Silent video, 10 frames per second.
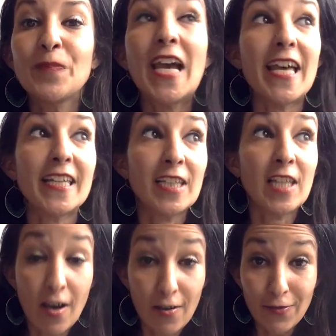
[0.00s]
and
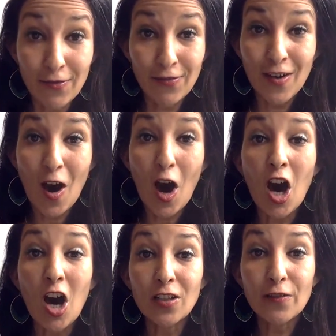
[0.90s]
love
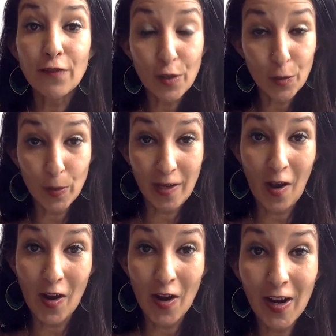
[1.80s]
all of who we
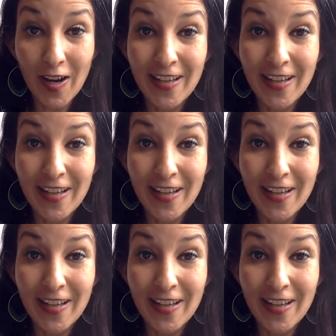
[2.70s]
are.